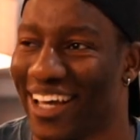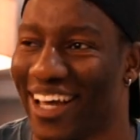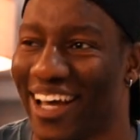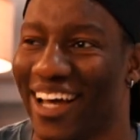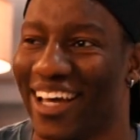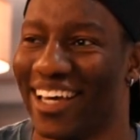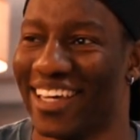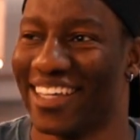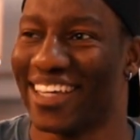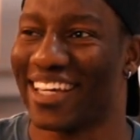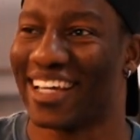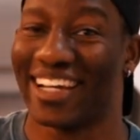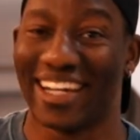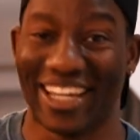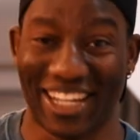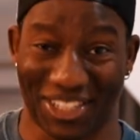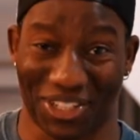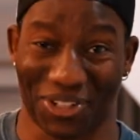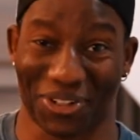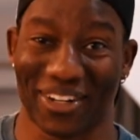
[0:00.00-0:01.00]

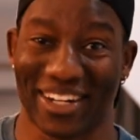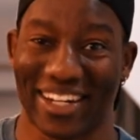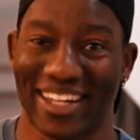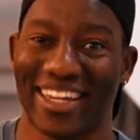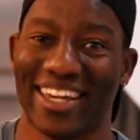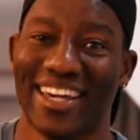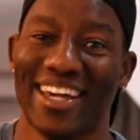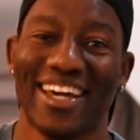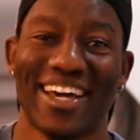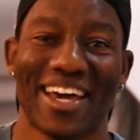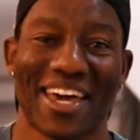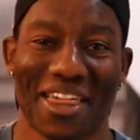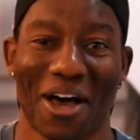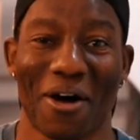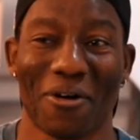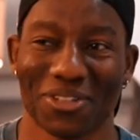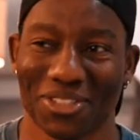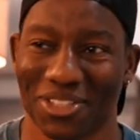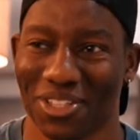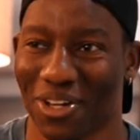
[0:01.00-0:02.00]
Literally, that
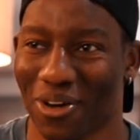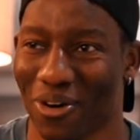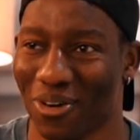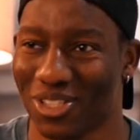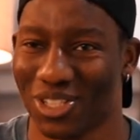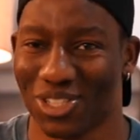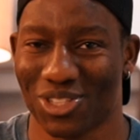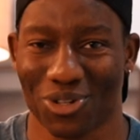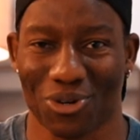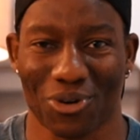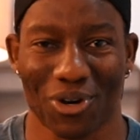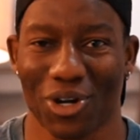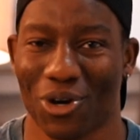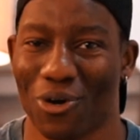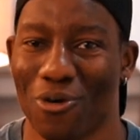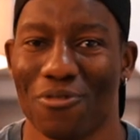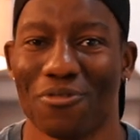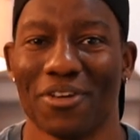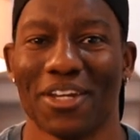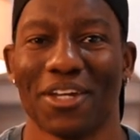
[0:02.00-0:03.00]
was the goal, just to create
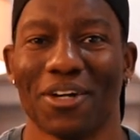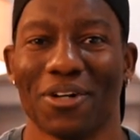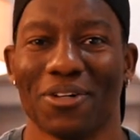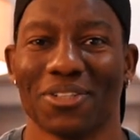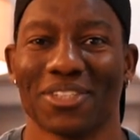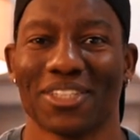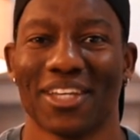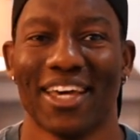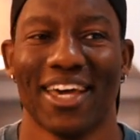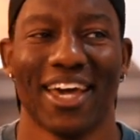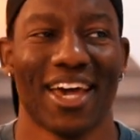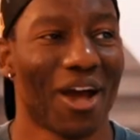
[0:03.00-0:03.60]
cool videos.